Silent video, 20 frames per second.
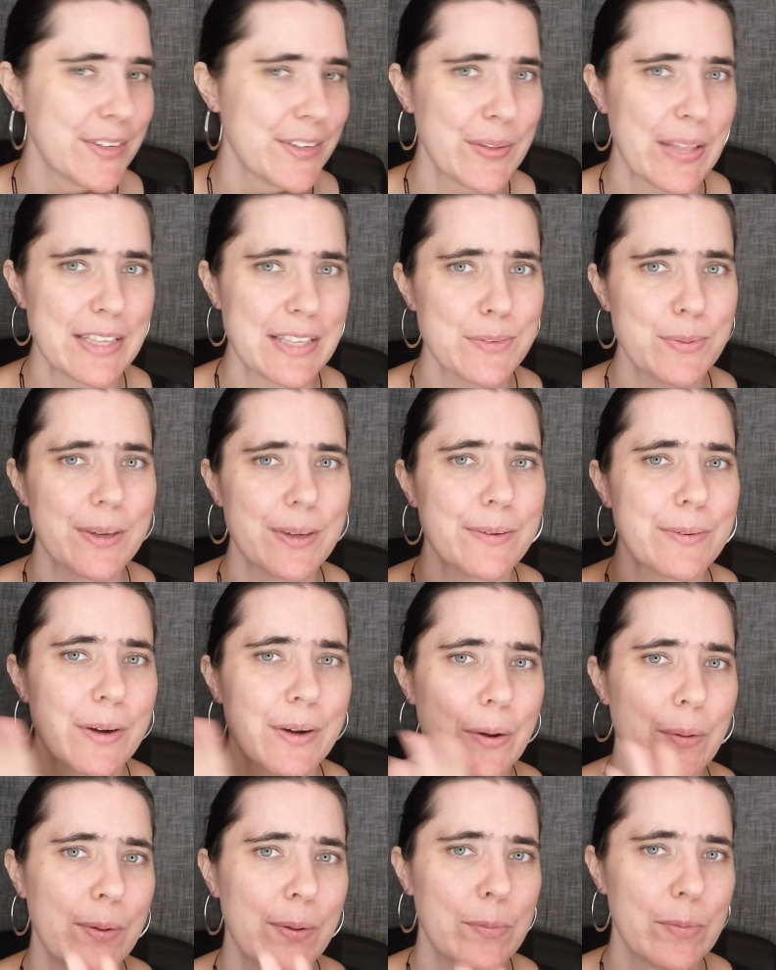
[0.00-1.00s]
so that's
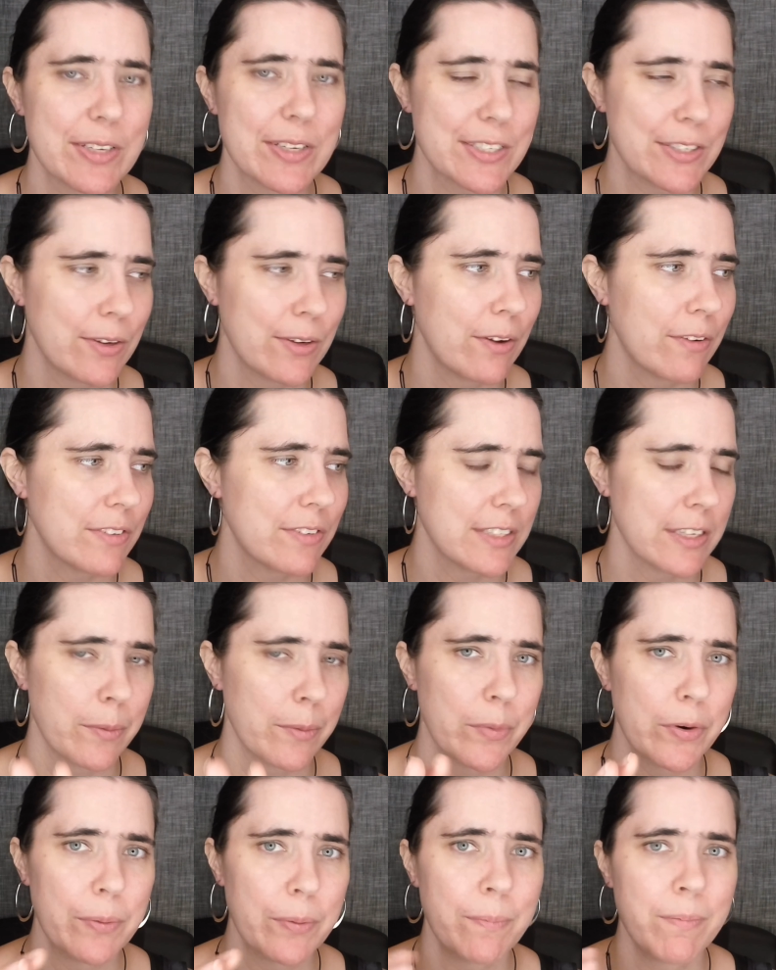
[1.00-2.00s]
why we're going with soft
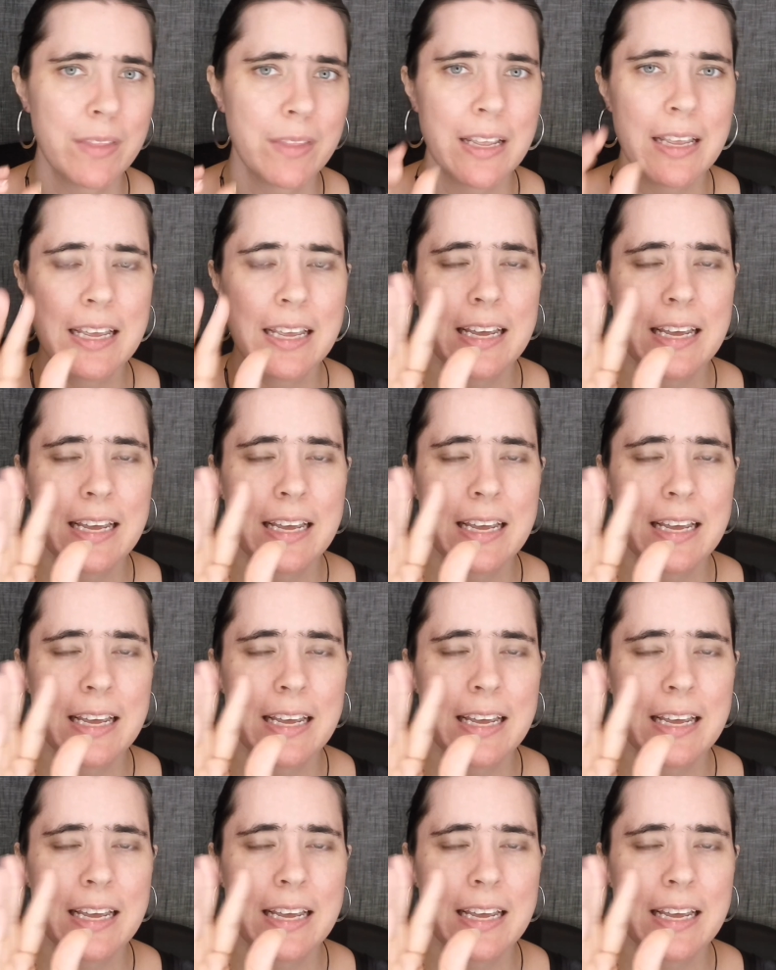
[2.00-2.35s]
summer.